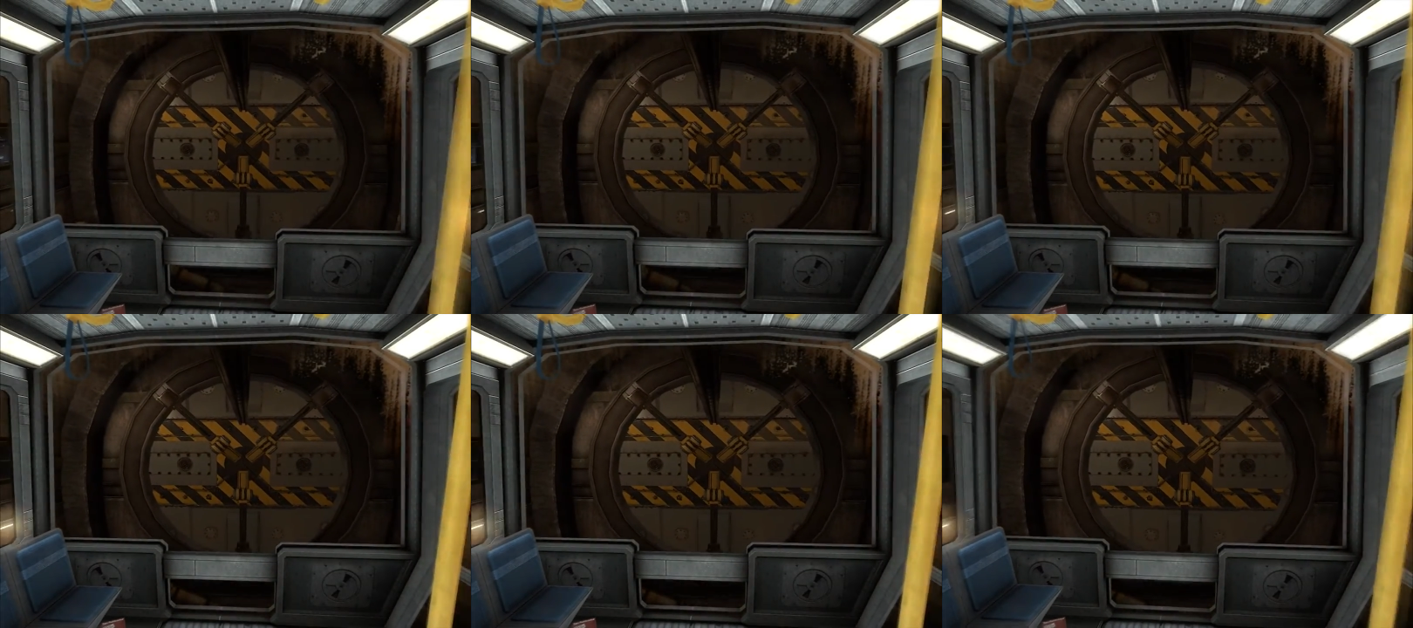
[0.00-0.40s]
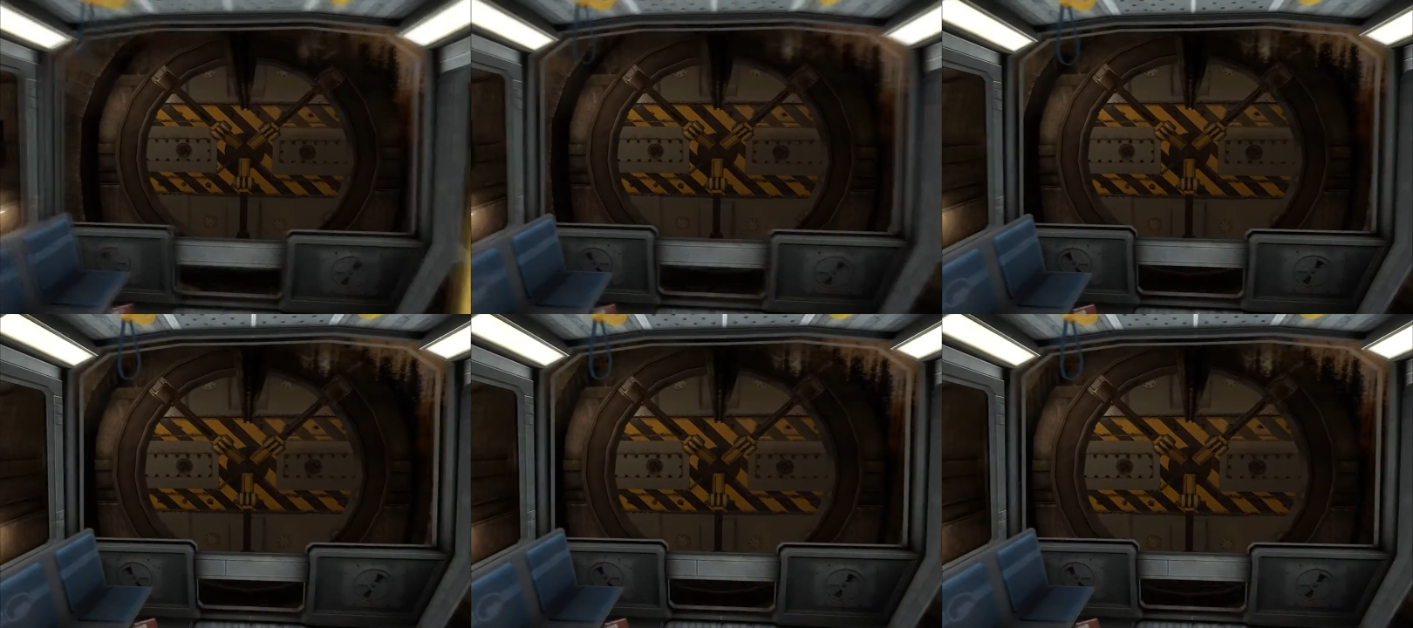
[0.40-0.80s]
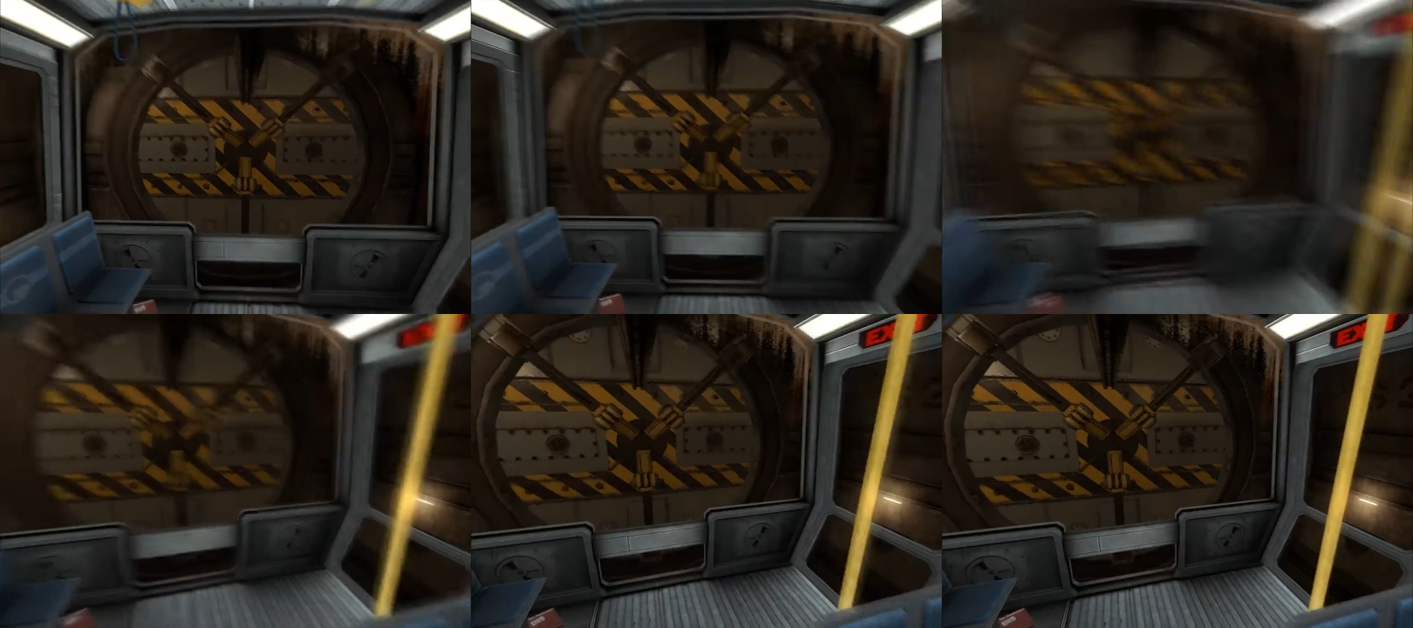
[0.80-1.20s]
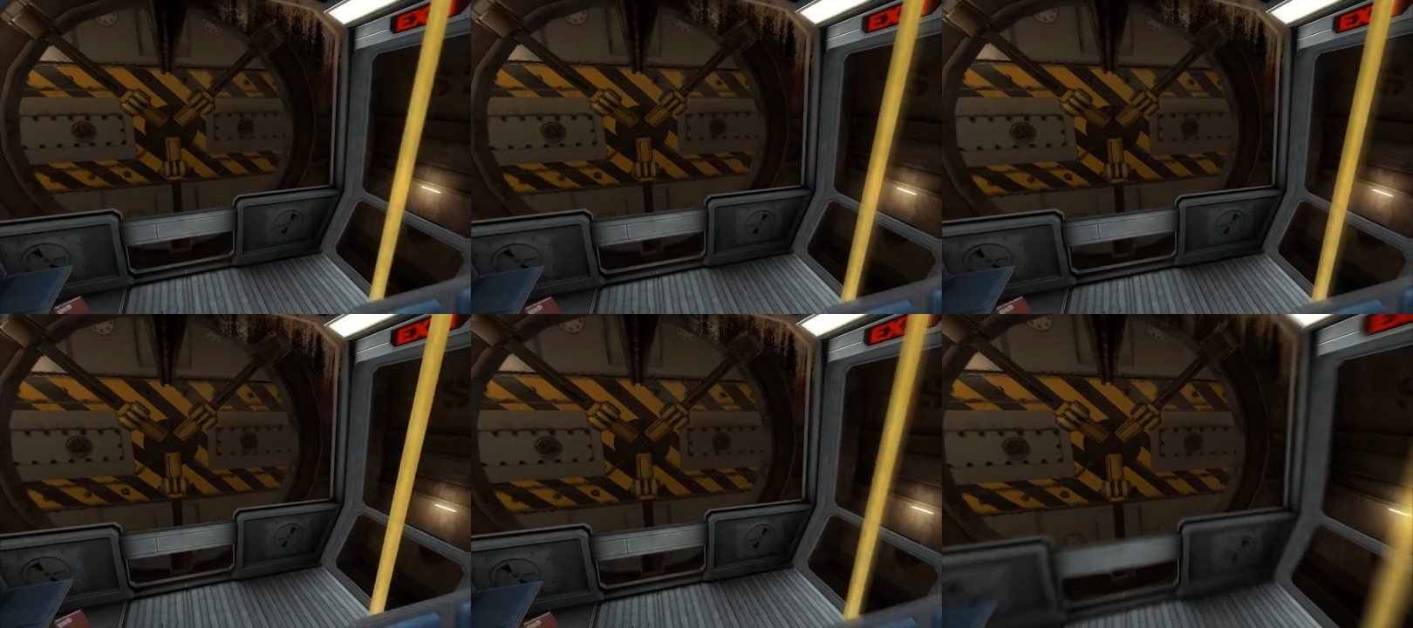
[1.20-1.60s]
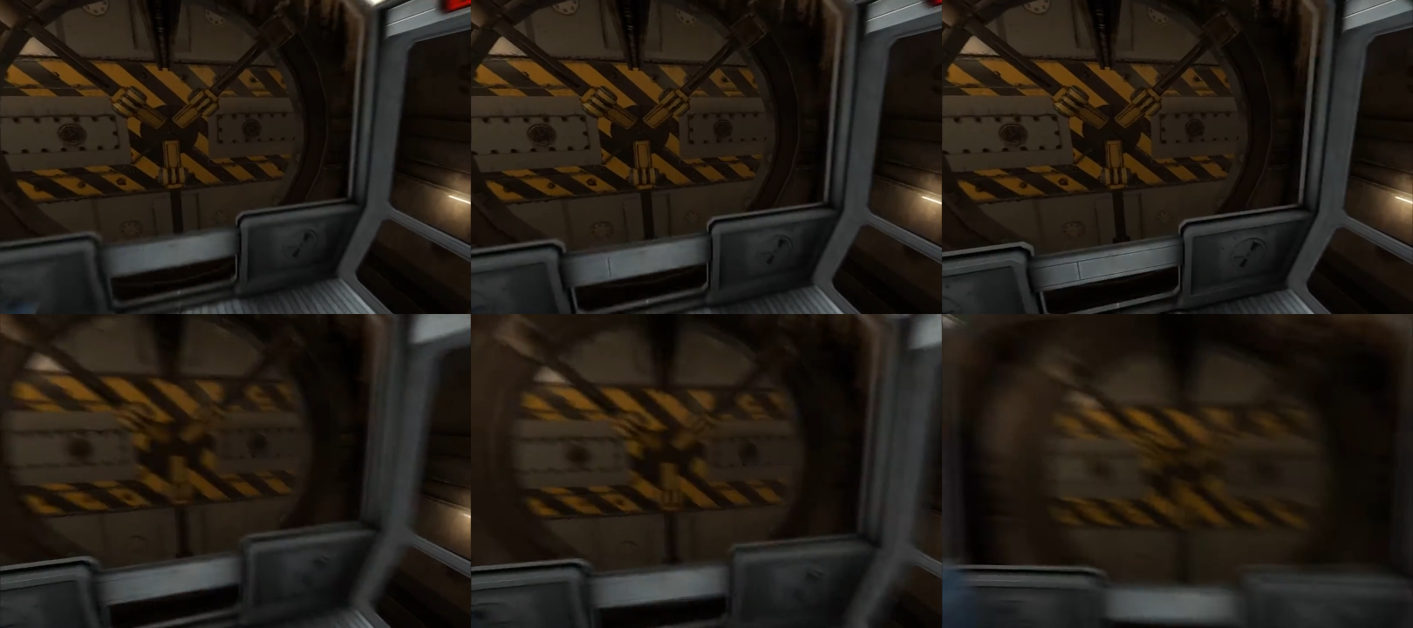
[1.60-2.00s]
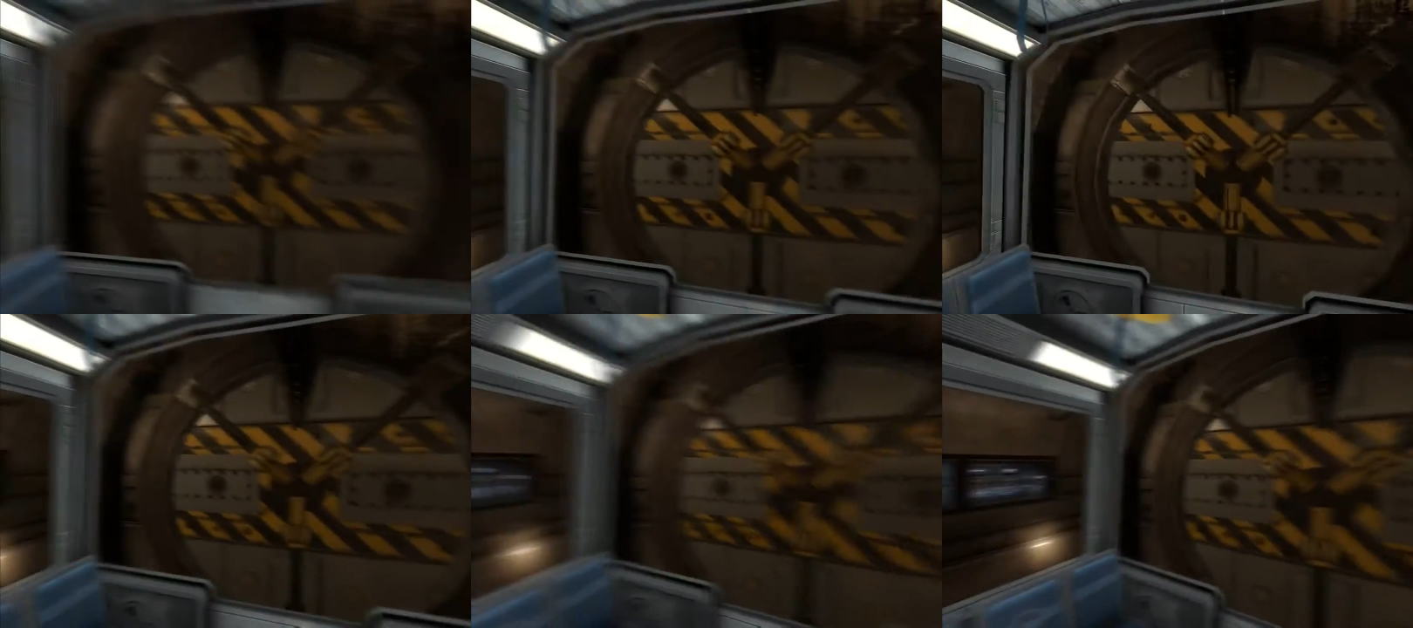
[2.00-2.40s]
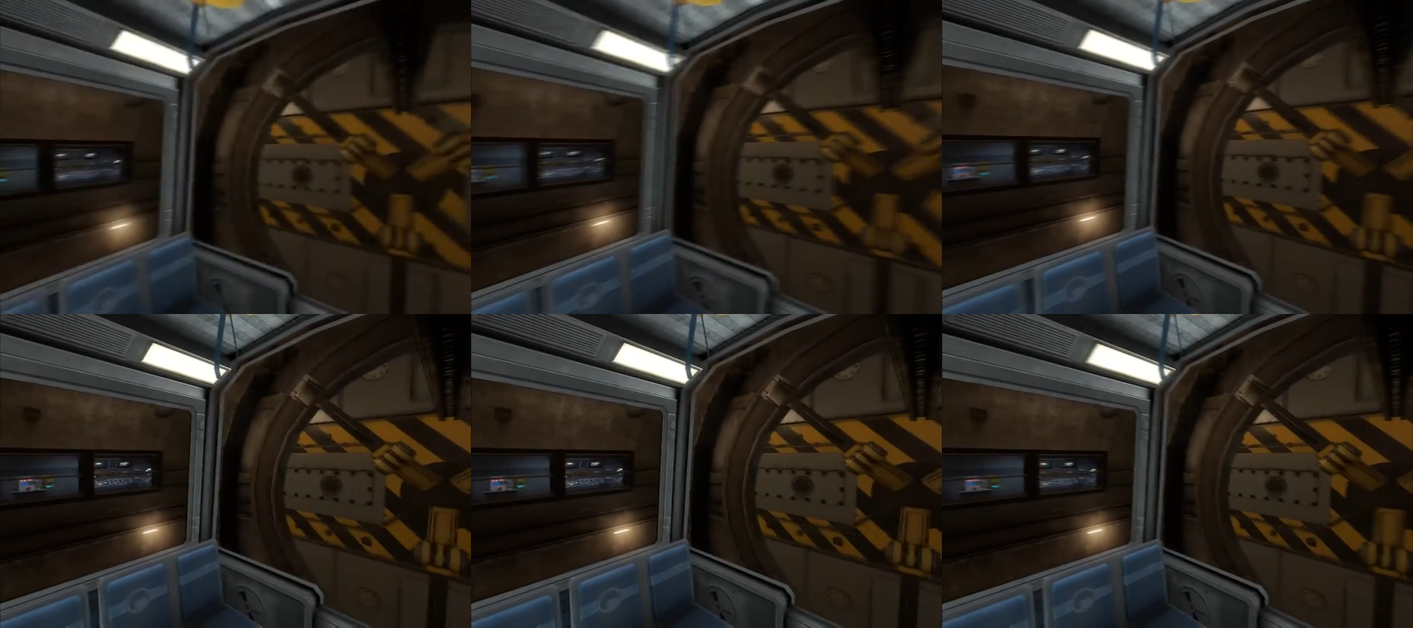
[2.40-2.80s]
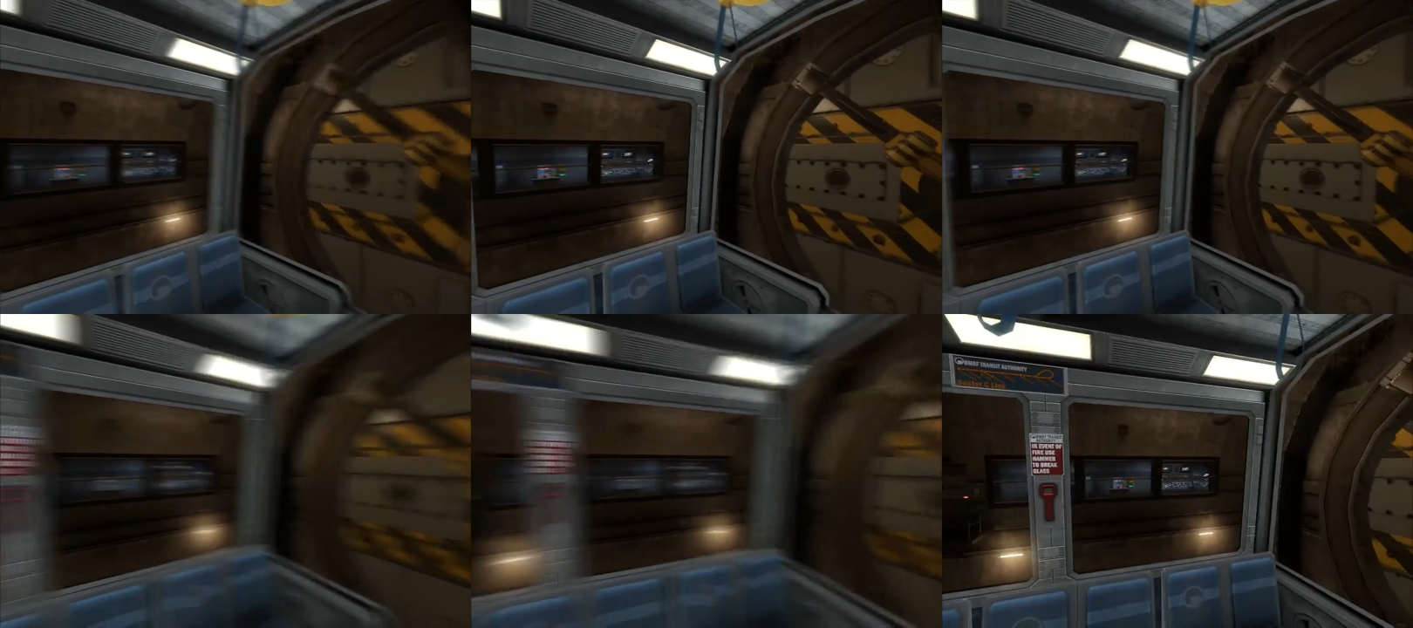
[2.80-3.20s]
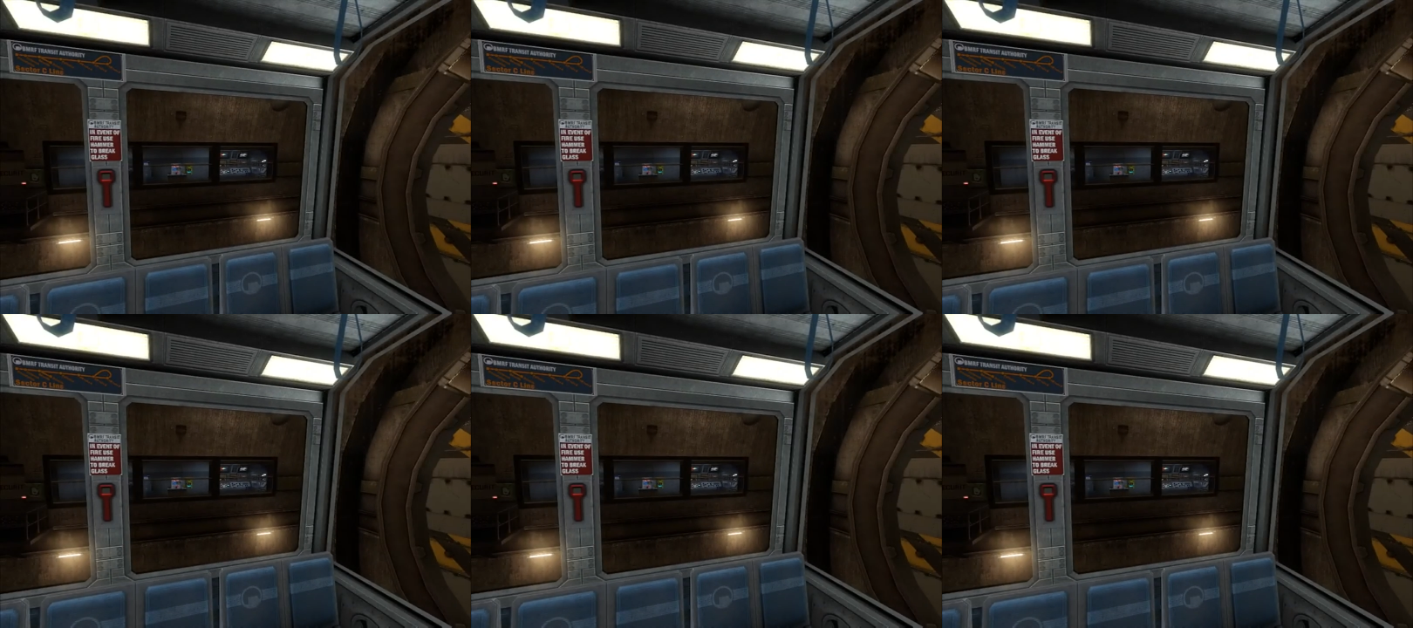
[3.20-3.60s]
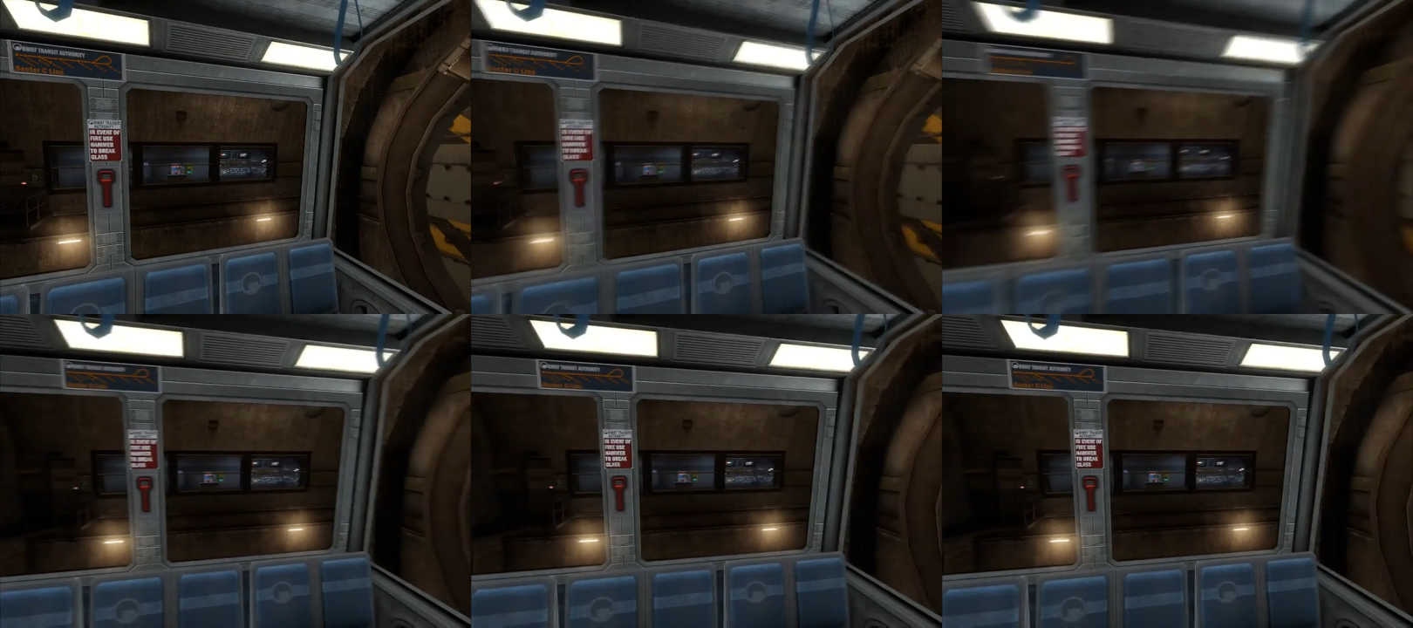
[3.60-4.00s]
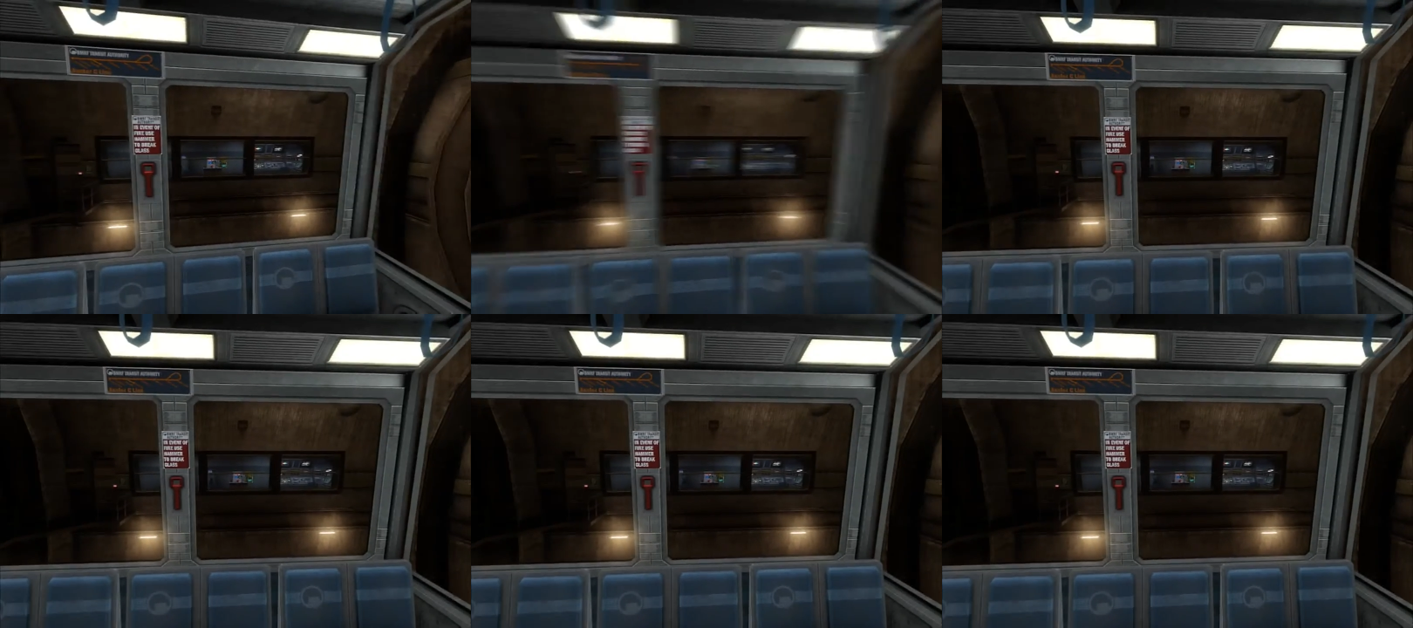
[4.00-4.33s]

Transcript: Nobody's mouth can be seen.